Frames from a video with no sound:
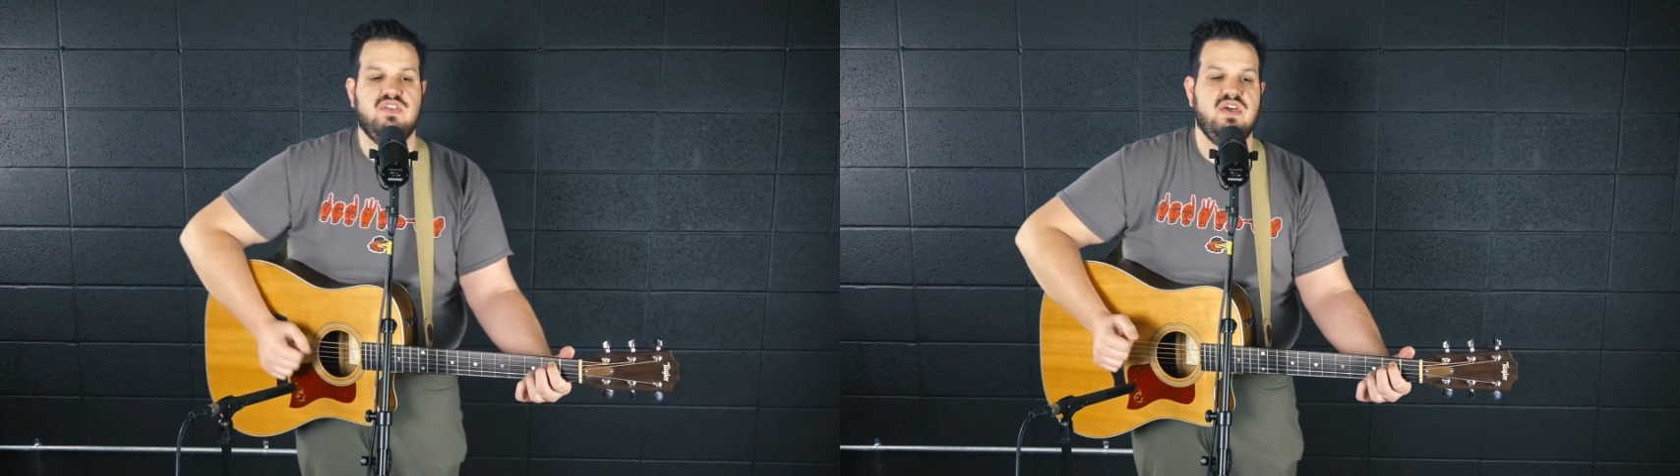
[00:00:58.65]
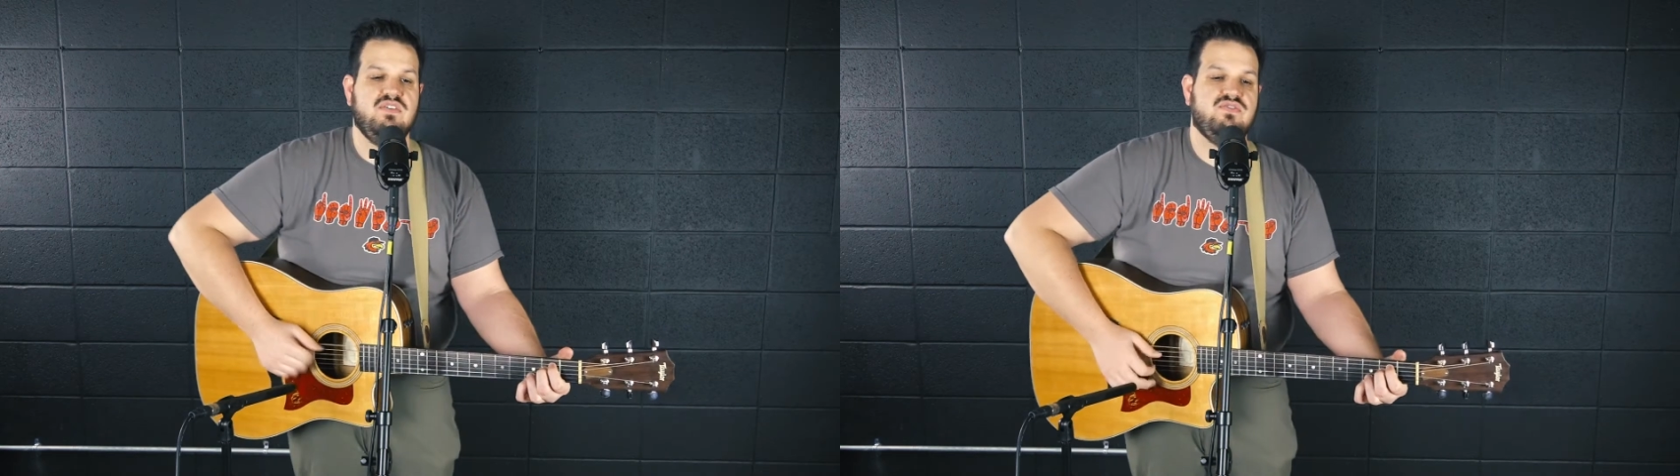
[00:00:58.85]

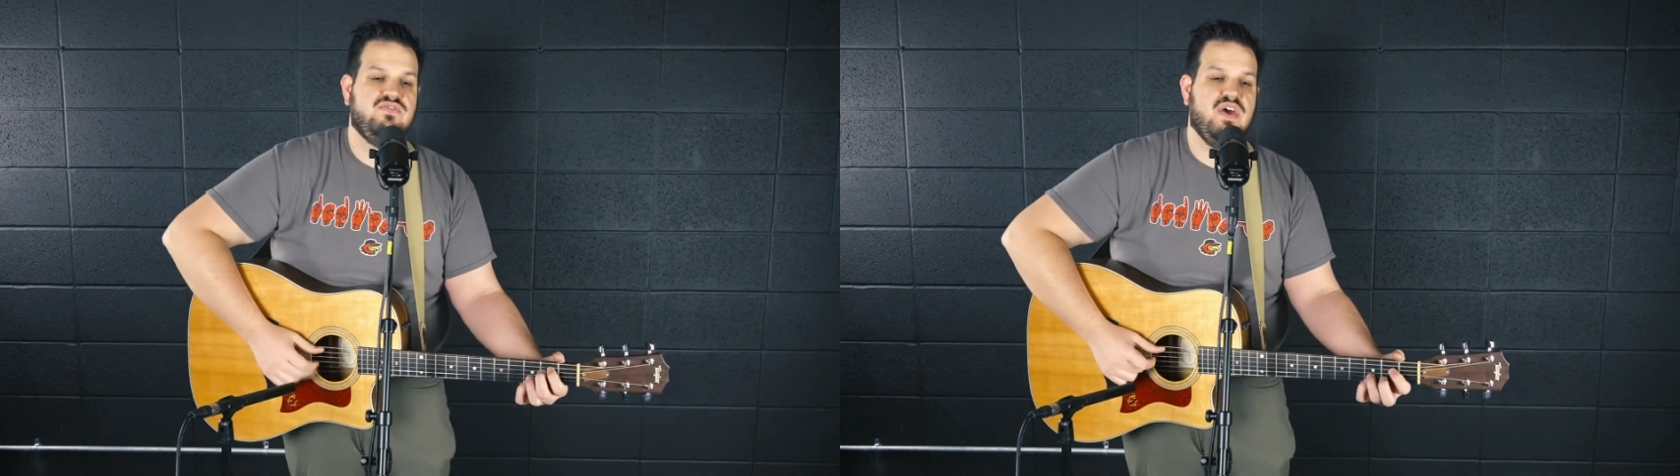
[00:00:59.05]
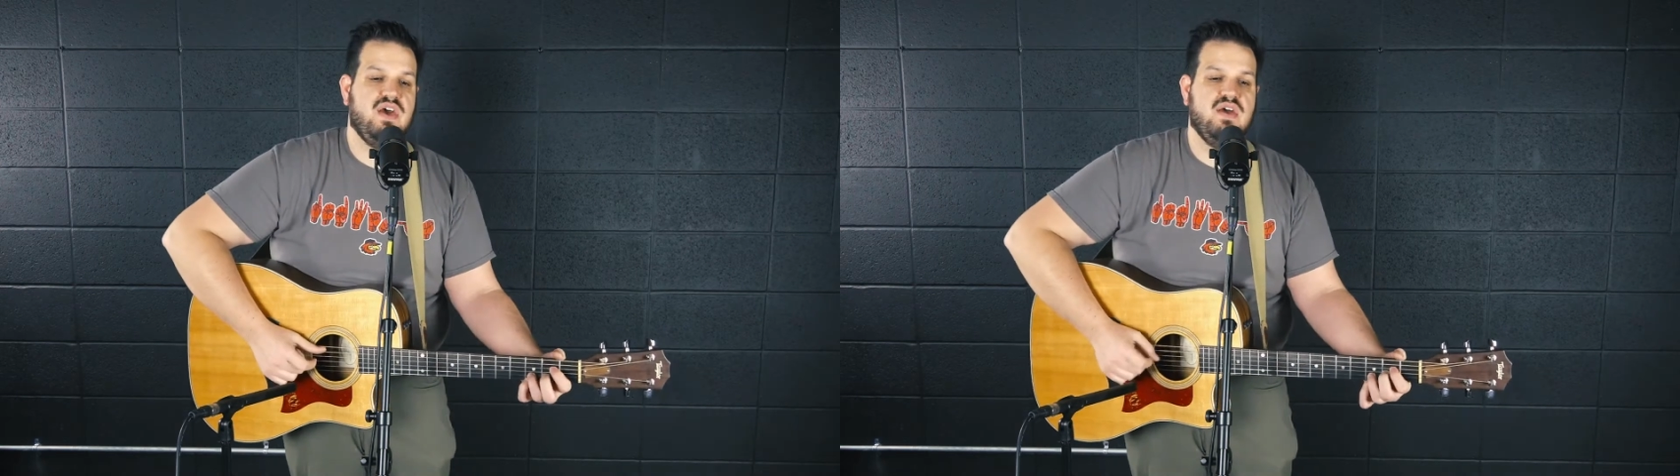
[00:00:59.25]
as
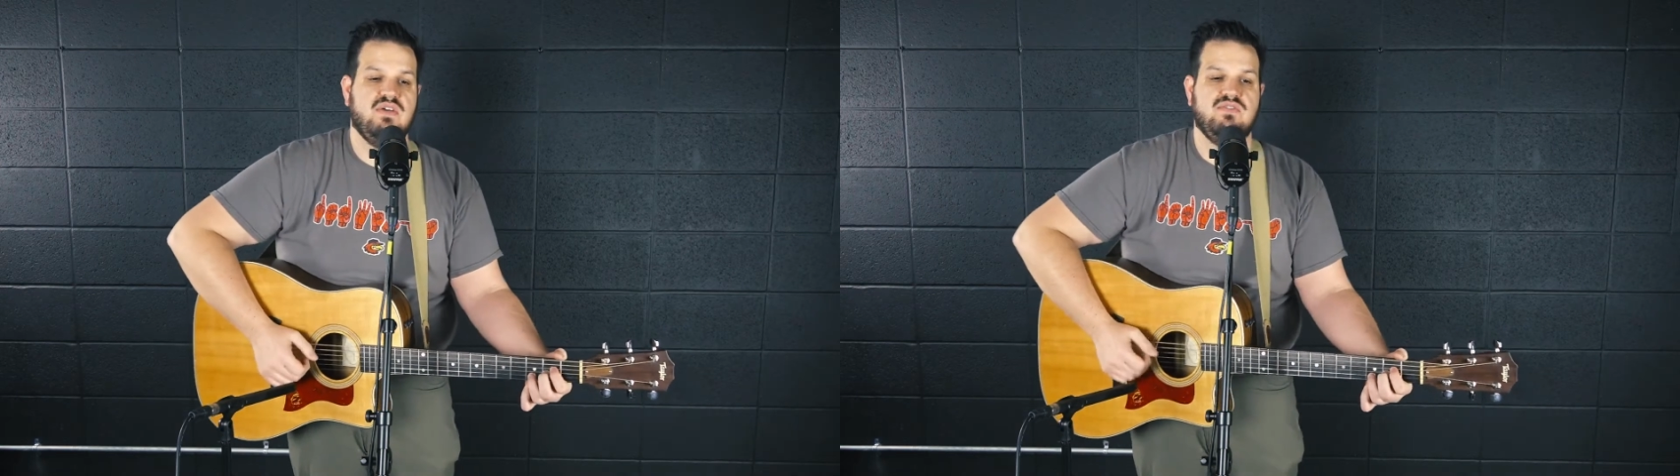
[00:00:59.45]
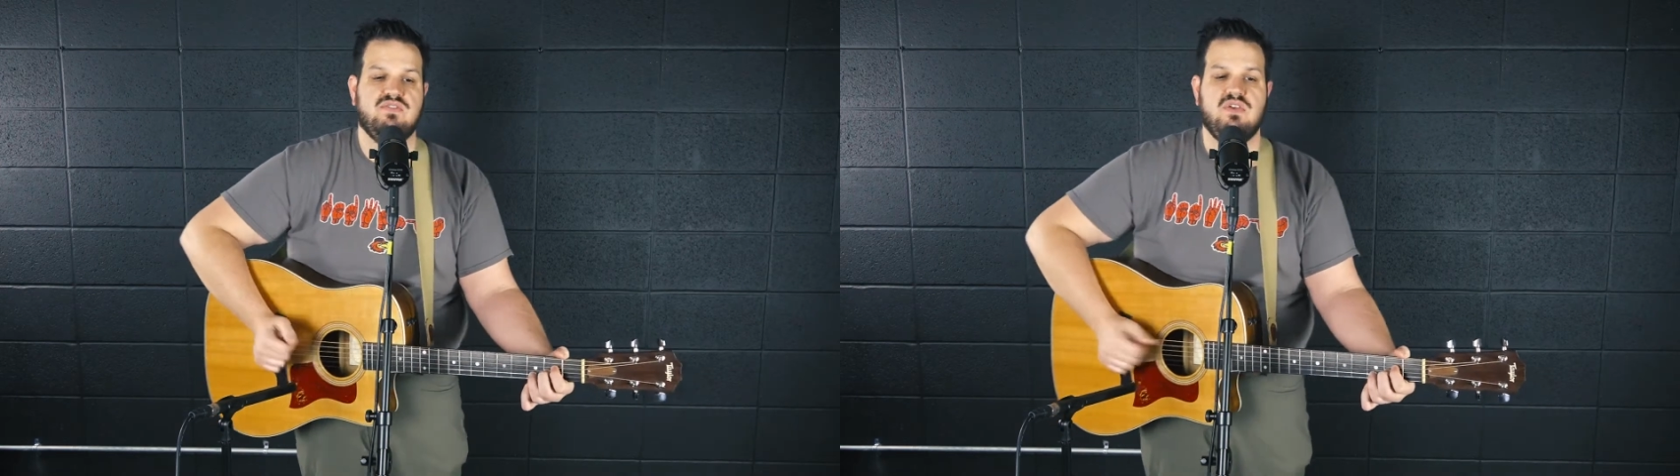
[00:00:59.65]

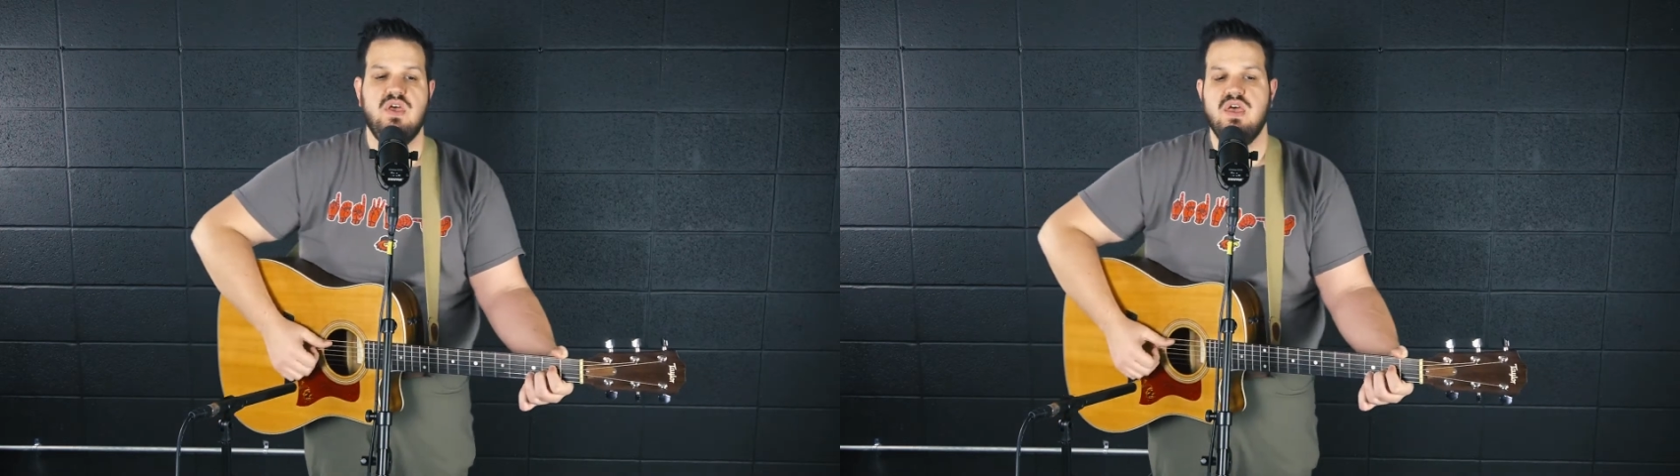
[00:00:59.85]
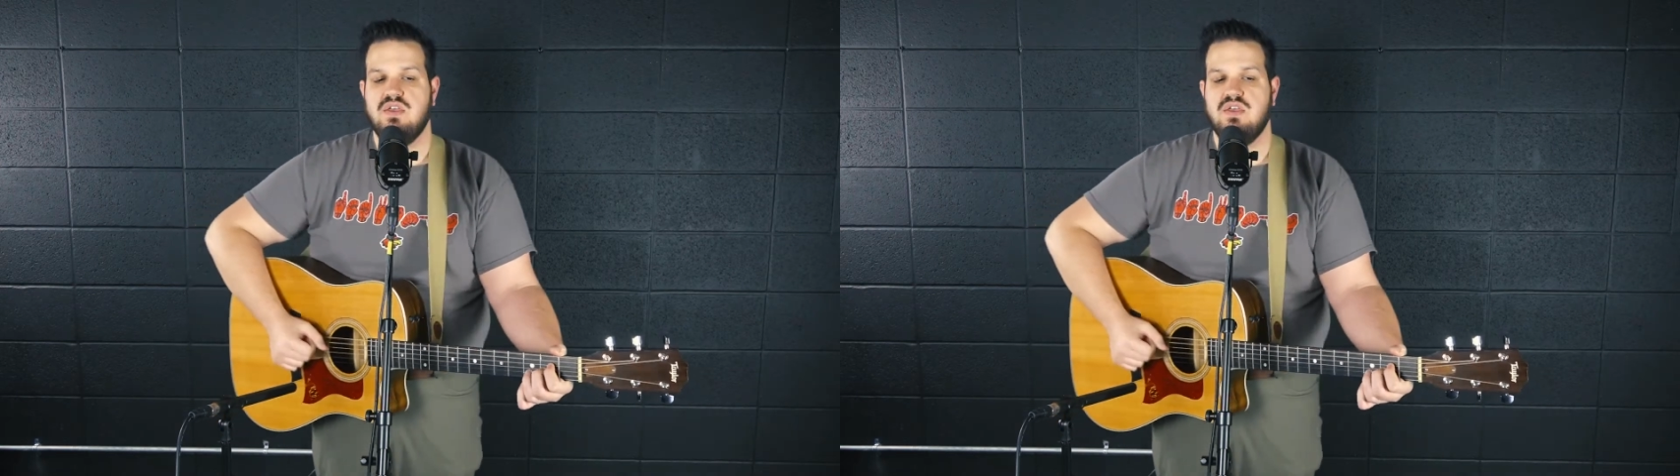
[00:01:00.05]
fast,